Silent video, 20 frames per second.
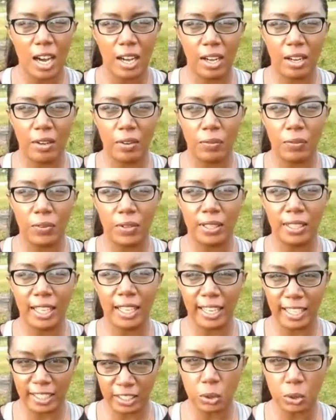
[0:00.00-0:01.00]
of
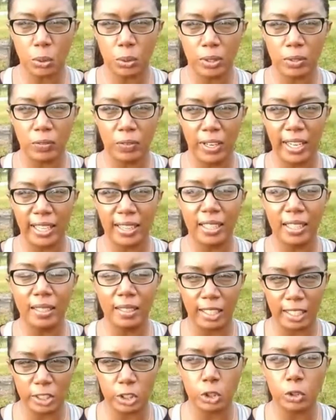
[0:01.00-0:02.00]
the escort ring,
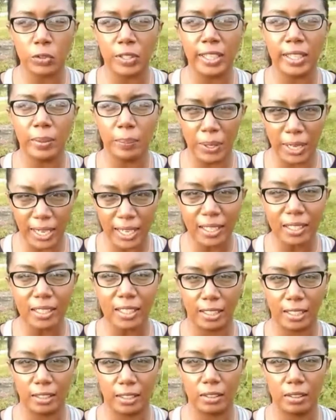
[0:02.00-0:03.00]
The Luxury
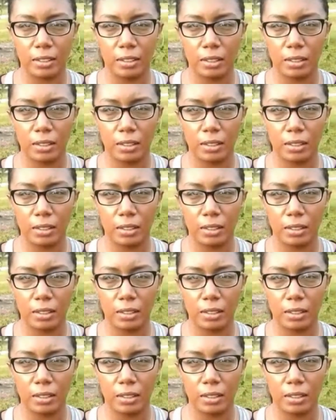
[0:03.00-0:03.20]
Companion.